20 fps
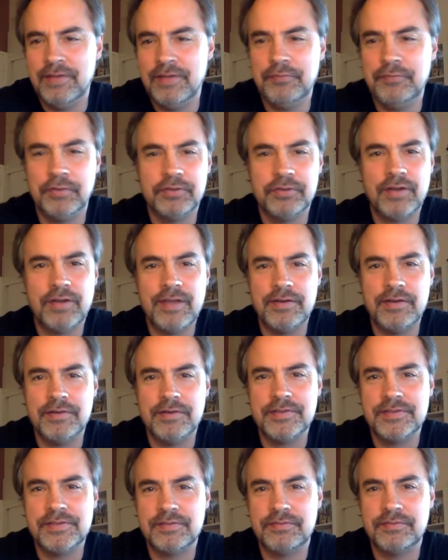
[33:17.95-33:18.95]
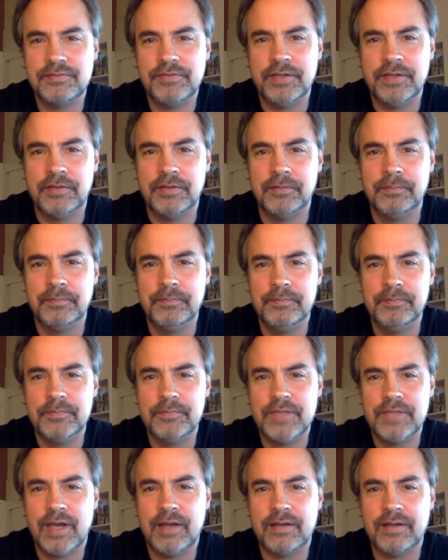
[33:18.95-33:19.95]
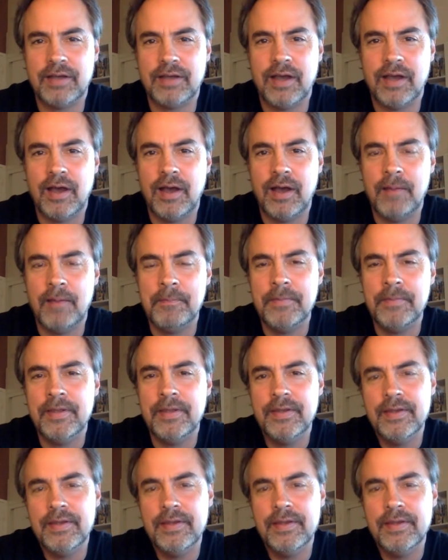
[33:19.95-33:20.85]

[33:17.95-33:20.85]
infiltratorsfilm.com.